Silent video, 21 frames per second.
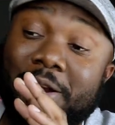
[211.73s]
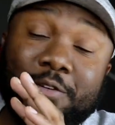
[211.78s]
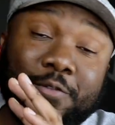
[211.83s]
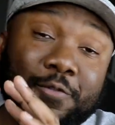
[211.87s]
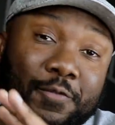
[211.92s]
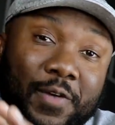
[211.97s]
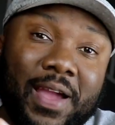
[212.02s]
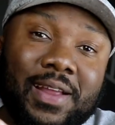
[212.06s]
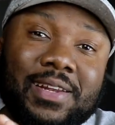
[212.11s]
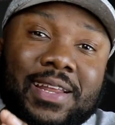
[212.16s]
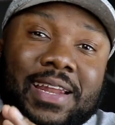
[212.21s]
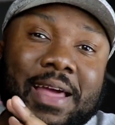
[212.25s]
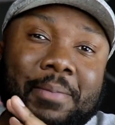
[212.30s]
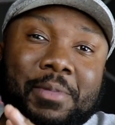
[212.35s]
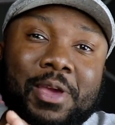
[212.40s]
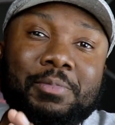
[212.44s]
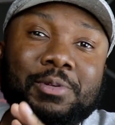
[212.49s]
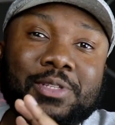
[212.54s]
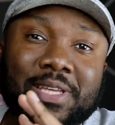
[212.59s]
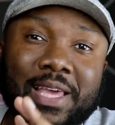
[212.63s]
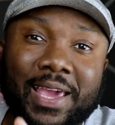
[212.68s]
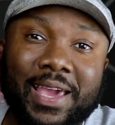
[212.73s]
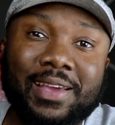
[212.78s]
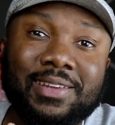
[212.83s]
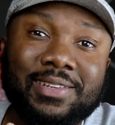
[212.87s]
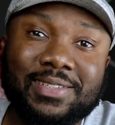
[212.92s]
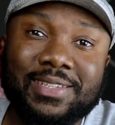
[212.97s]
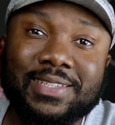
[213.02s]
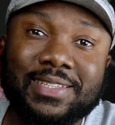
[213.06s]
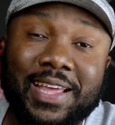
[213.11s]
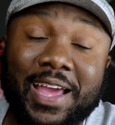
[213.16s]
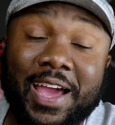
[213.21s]
fact that I'm able to
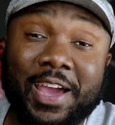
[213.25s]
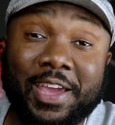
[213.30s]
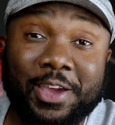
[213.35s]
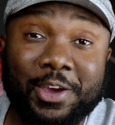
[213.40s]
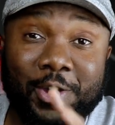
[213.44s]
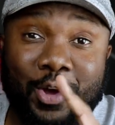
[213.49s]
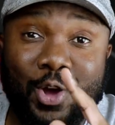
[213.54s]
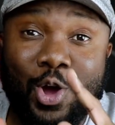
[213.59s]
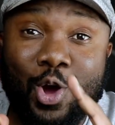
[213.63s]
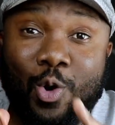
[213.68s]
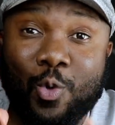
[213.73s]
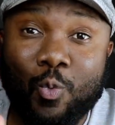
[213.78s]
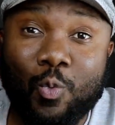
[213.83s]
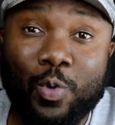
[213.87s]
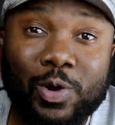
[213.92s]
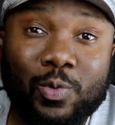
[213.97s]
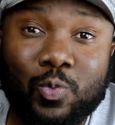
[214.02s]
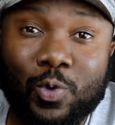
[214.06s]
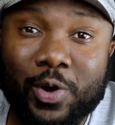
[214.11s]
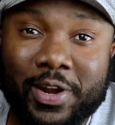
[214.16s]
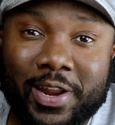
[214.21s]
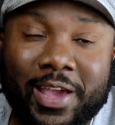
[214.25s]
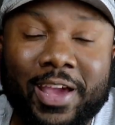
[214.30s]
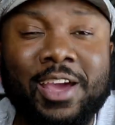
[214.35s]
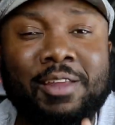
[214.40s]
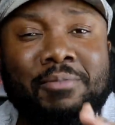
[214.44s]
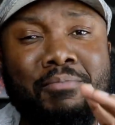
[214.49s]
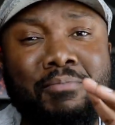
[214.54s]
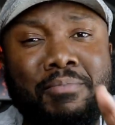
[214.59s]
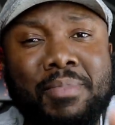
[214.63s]
handle this guy here with one hand,